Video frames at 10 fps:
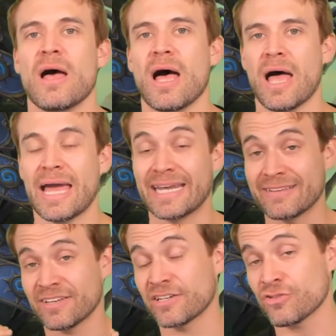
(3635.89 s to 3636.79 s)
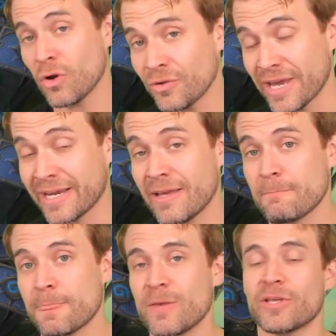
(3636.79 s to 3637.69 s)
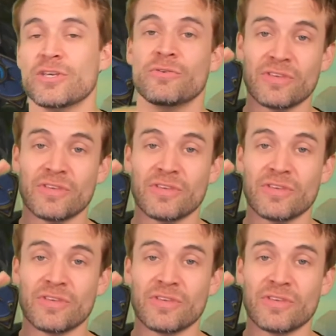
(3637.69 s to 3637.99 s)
And against a control deck, you can use,